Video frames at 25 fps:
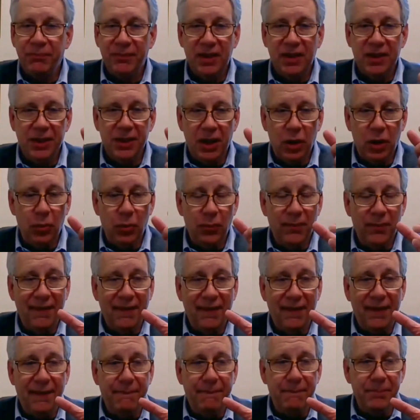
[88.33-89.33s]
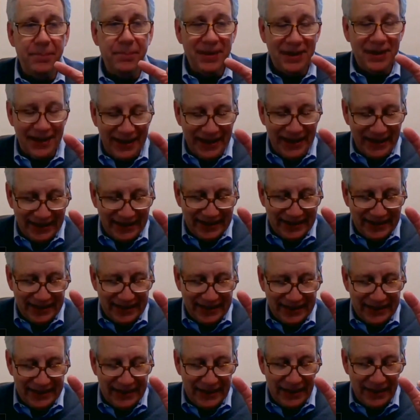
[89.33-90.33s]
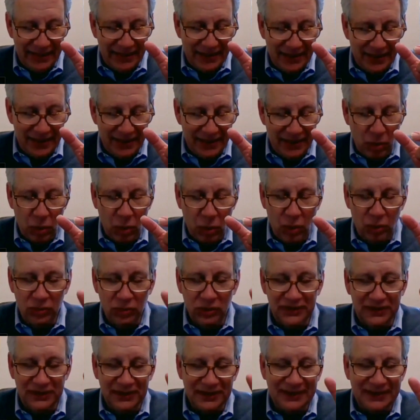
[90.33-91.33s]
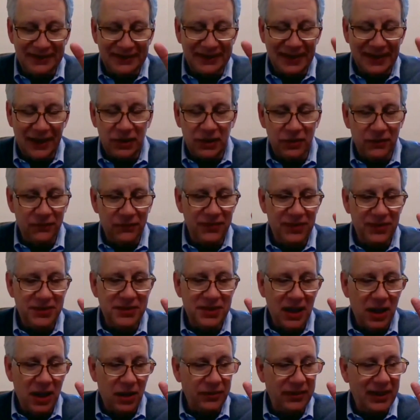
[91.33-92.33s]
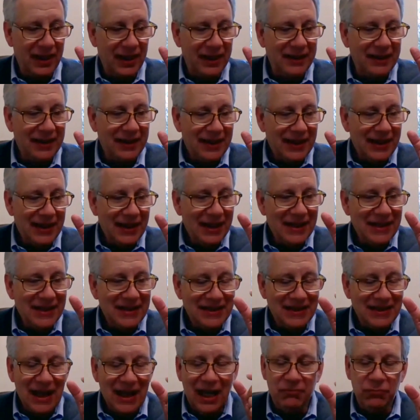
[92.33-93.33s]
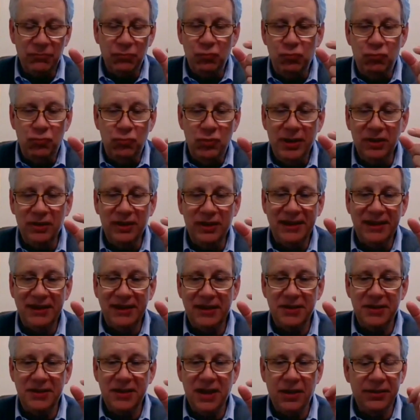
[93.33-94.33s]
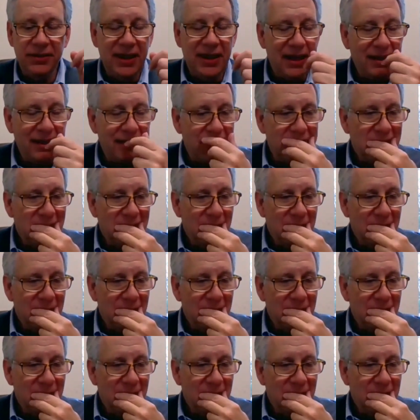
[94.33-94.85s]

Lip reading: You know, it's the hole in the center of the donut is not really the donut,